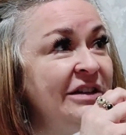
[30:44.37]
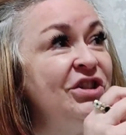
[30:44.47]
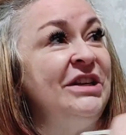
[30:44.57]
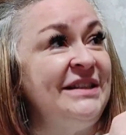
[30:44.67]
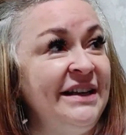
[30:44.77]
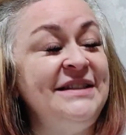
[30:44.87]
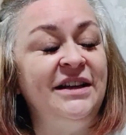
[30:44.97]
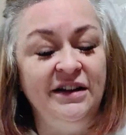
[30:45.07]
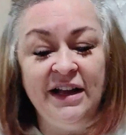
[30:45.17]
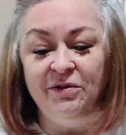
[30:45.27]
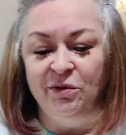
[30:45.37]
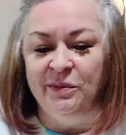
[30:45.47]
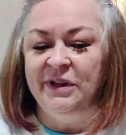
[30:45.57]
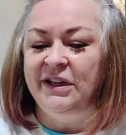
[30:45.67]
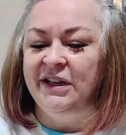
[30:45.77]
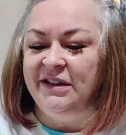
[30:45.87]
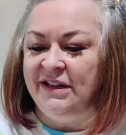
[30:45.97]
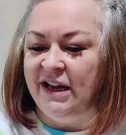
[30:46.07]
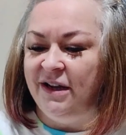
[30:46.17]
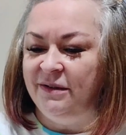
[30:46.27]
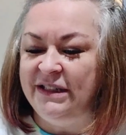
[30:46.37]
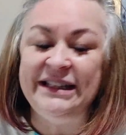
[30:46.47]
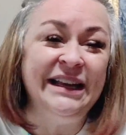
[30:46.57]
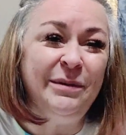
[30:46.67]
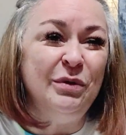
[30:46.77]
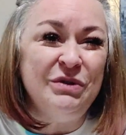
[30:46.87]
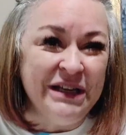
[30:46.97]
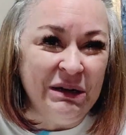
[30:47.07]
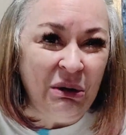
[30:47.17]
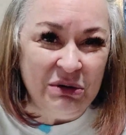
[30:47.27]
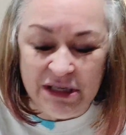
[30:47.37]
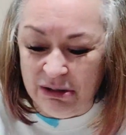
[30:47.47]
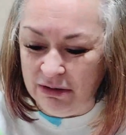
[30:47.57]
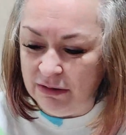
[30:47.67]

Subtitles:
Chase and I stayed in that room again. Yeah, it's like a boutique hotel.